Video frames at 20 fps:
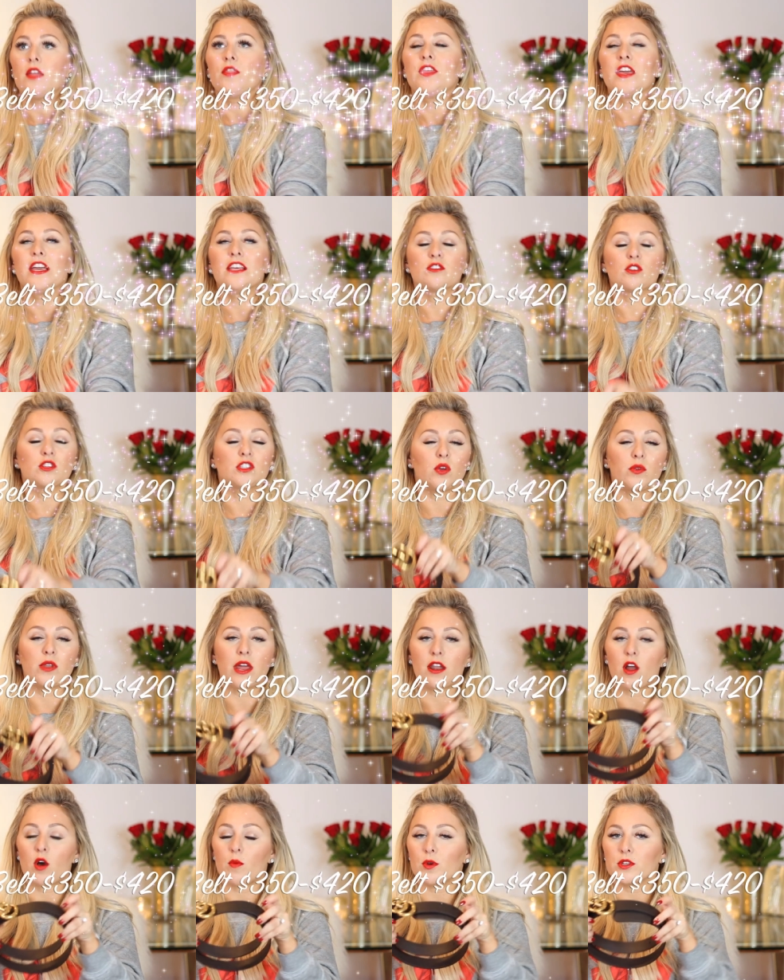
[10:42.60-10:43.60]
These are sold
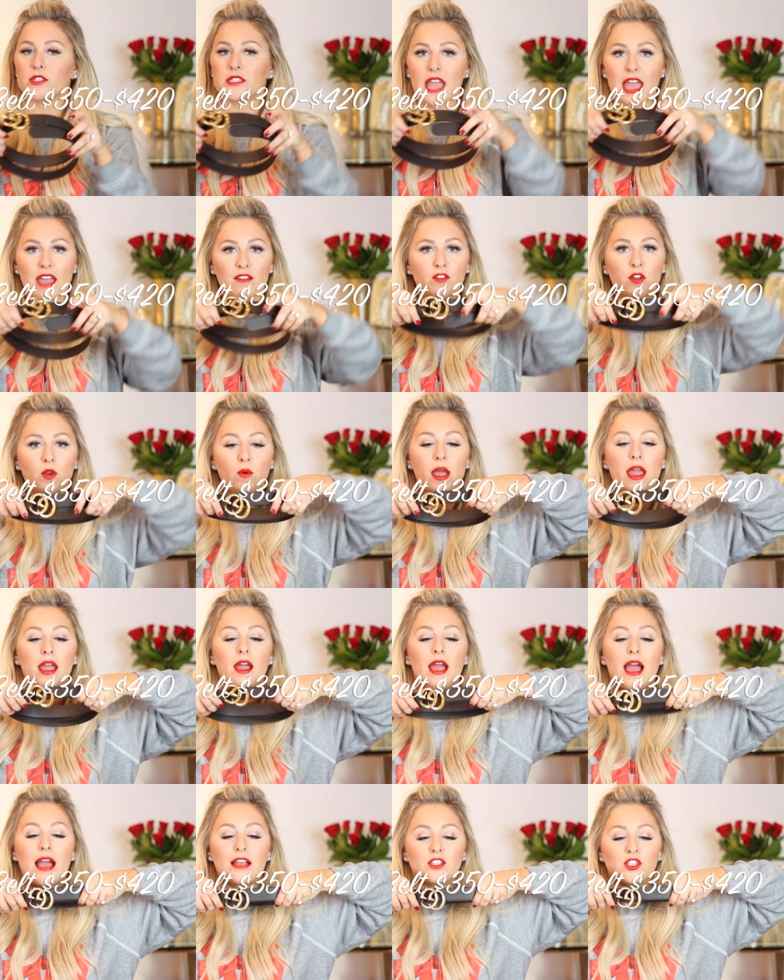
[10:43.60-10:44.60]
out almost
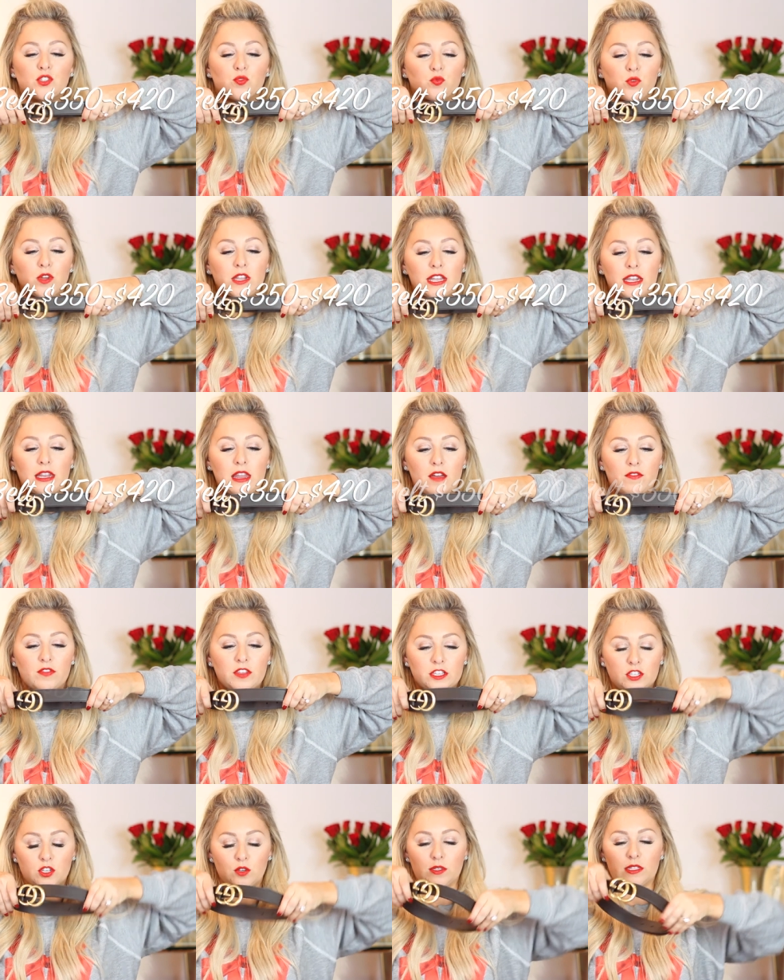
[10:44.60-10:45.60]
everywhere. I just really love
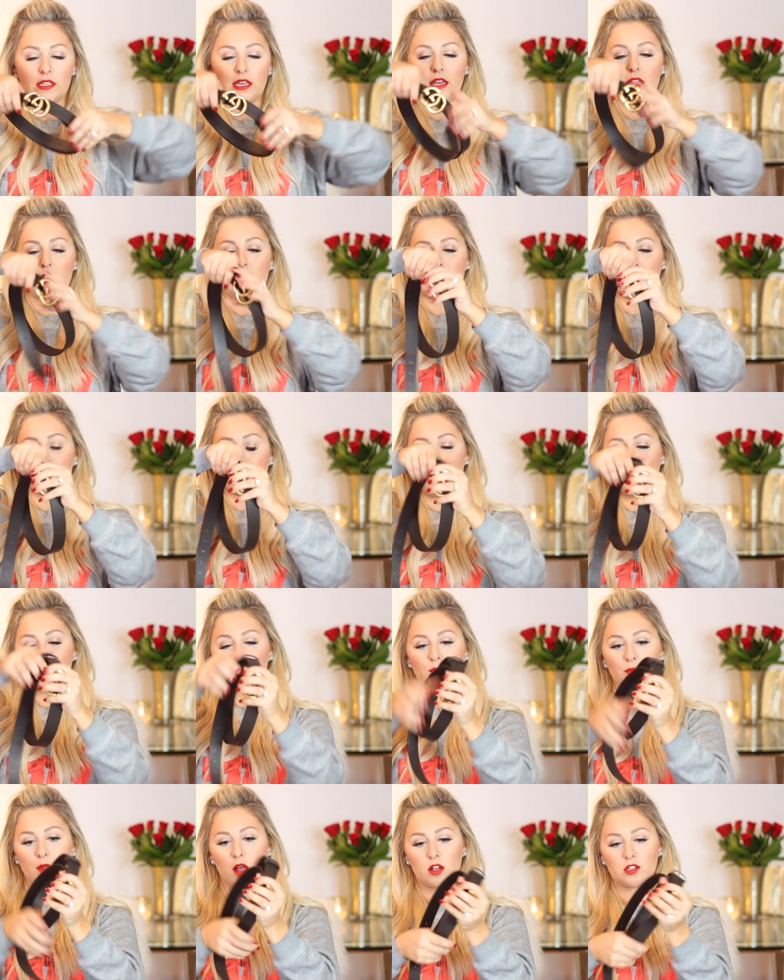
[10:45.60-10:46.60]
these. You see a lot of the
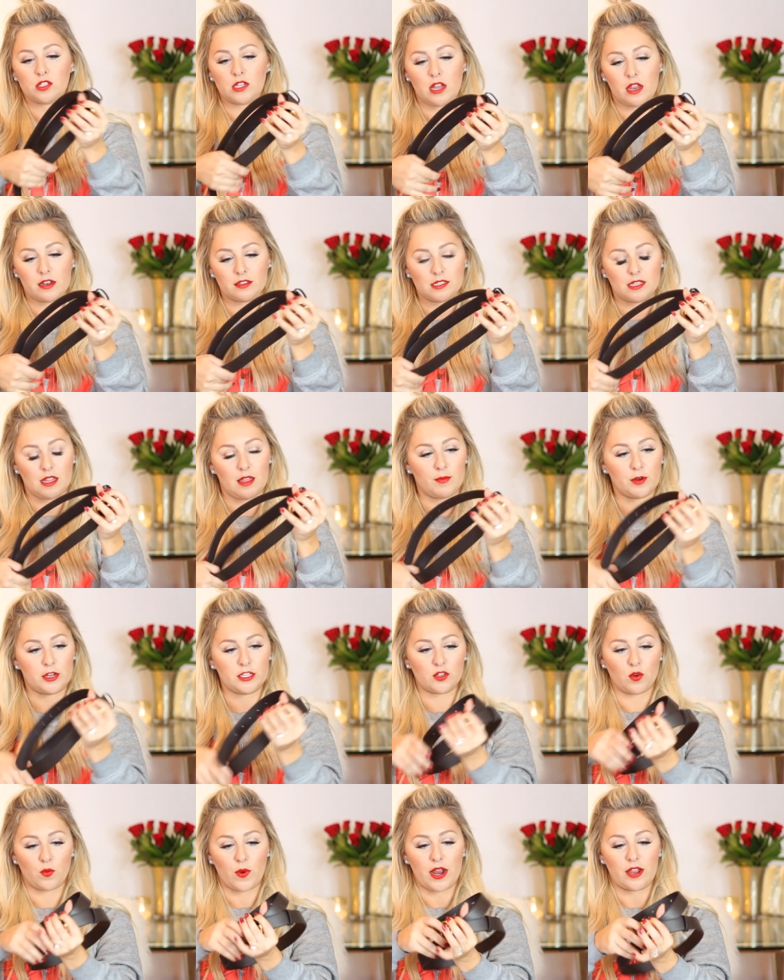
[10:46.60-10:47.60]
fashion bloggers and a lot of
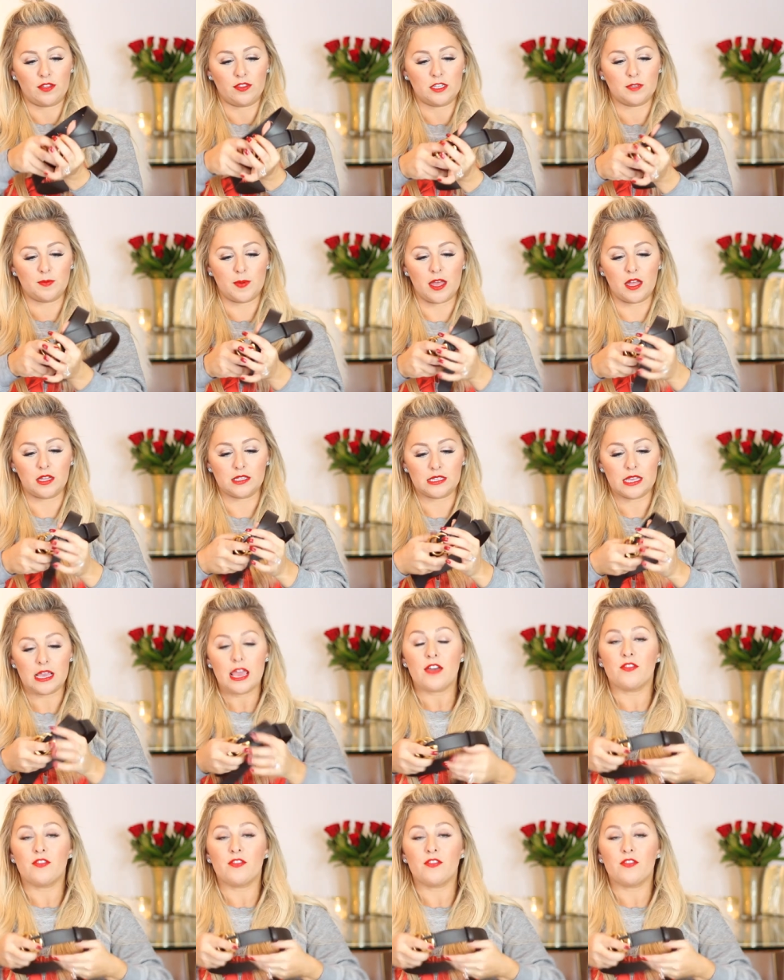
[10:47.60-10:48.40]
celebrities are wearing these belts.